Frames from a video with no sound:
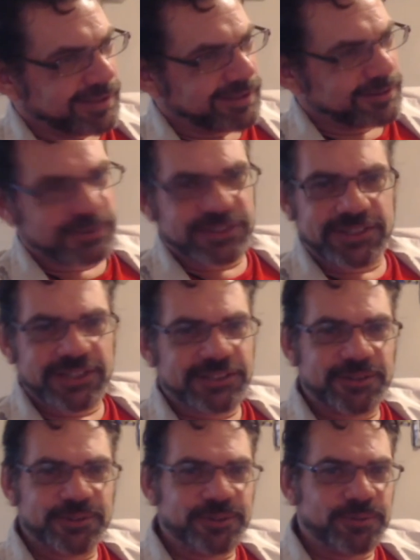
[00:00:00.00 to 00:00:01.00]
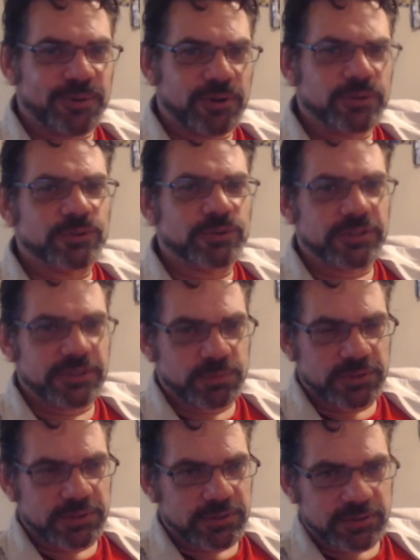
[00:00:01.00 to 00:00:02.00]
skin tone you are, who you sleep
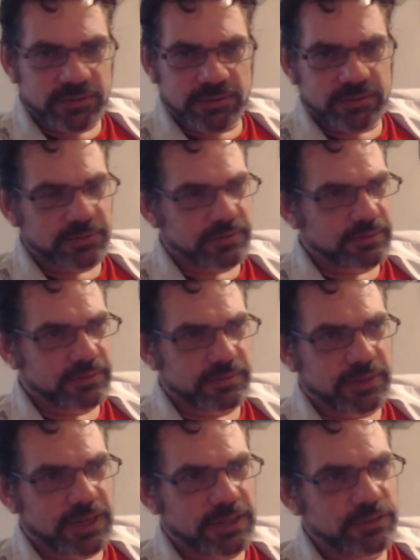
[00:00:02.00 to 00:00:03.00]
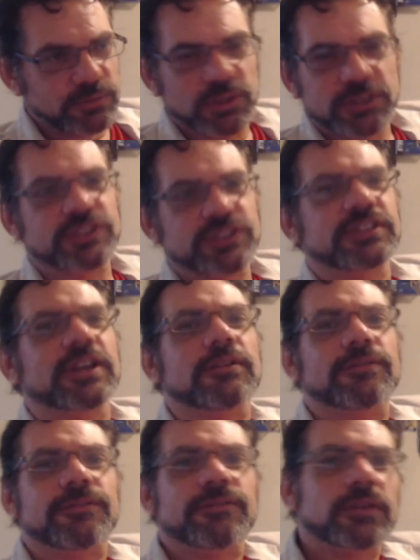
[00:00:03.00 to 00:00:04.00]
with, or how you look at
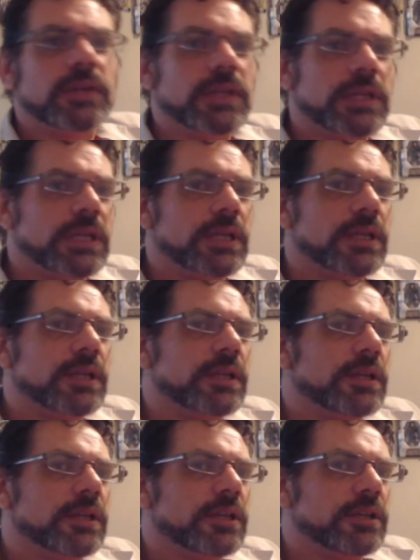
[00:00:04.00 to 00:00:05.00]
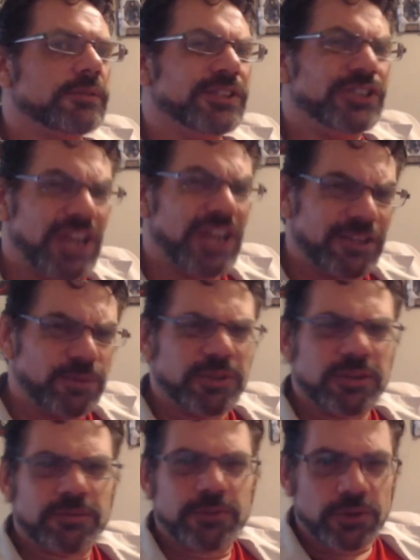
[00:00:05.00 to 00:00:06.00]
yourself. If you're genuine,
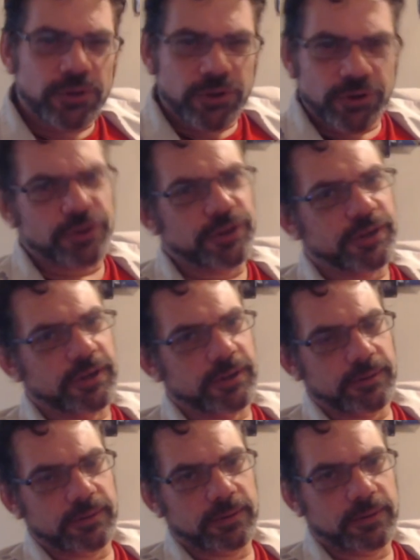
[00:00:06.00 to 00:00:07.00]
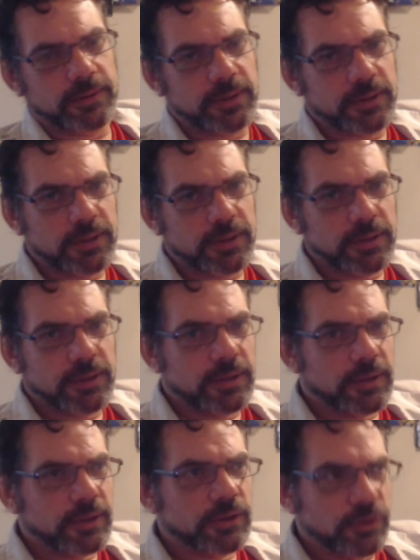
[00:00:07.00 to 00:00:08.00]
if you're good
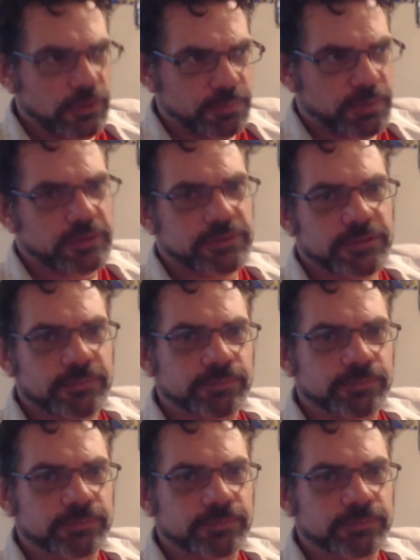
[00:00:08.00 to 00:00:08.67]
person,